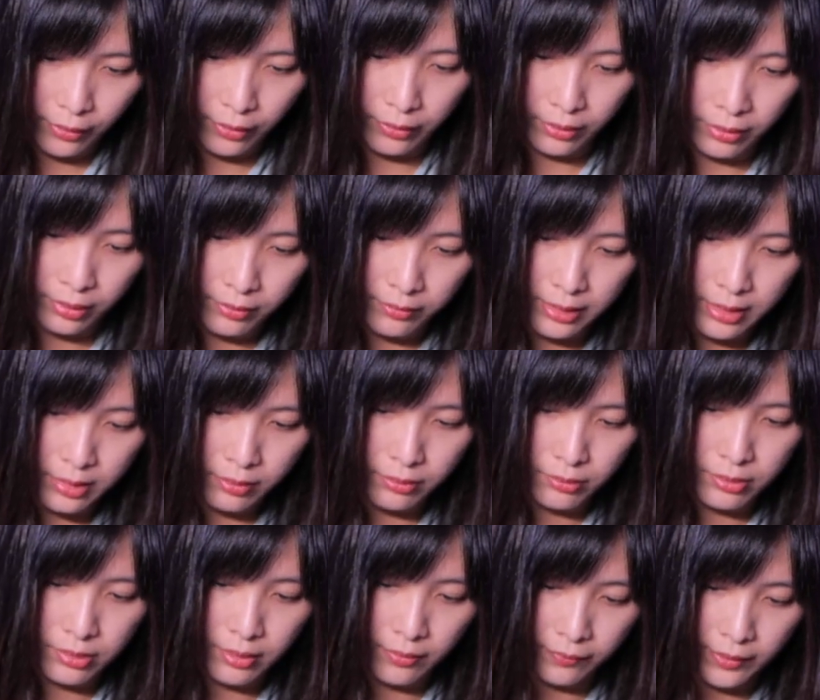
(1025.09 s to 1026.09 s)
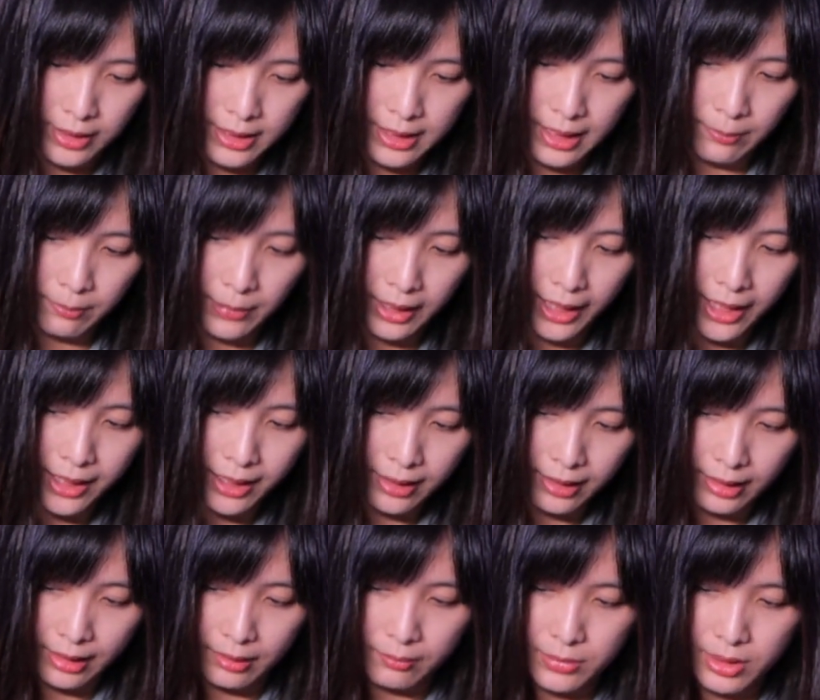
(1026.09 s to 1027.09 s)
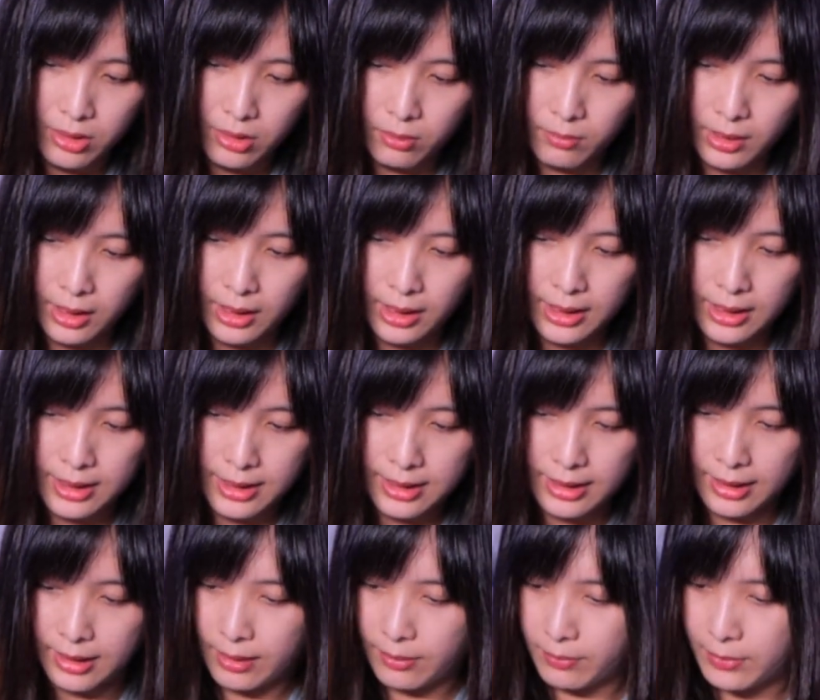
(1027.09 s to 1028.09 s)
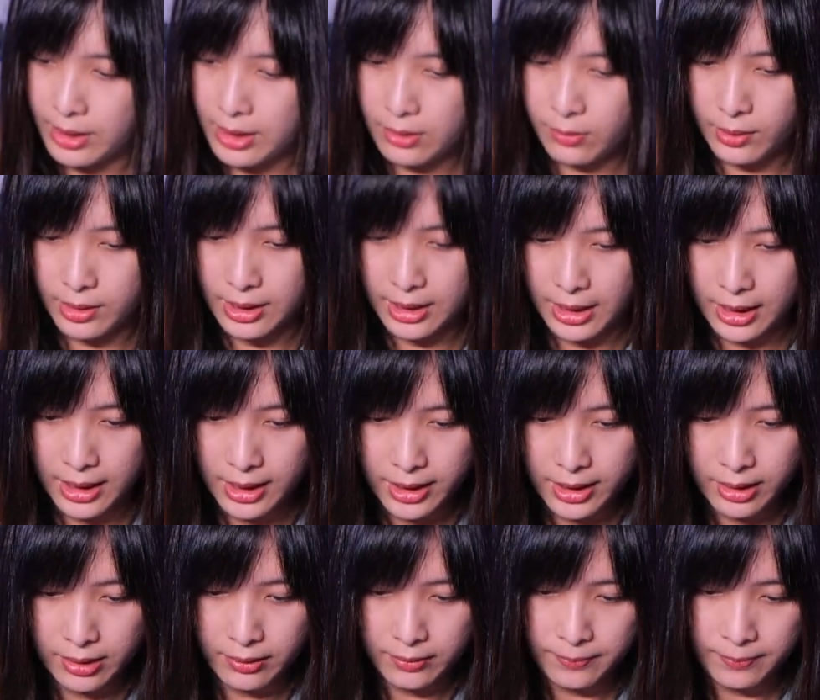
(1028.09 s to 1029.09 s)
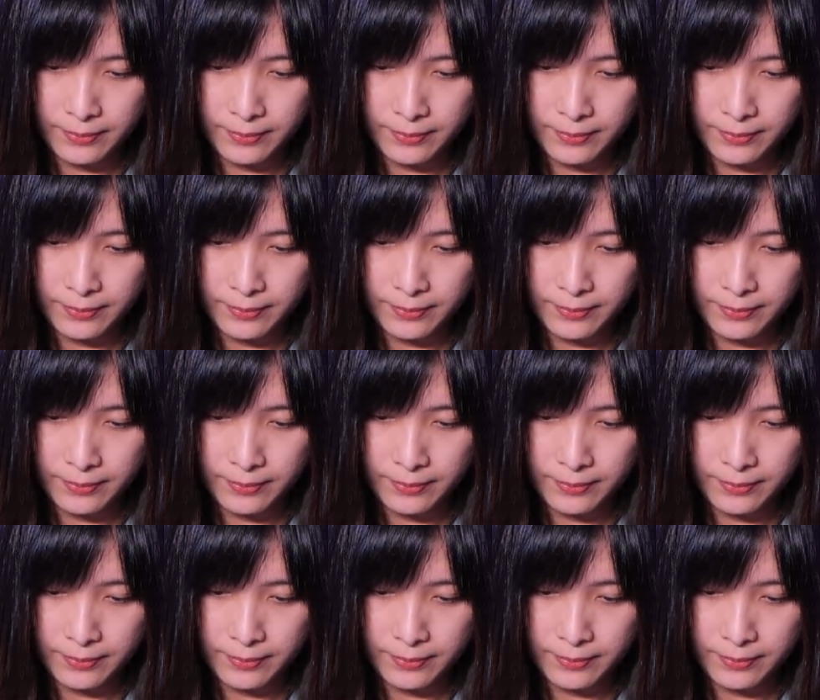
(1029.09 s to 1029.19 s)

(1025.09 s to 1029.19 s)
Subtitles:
got 3 screws of the same length. I'm assuming it's these ones here.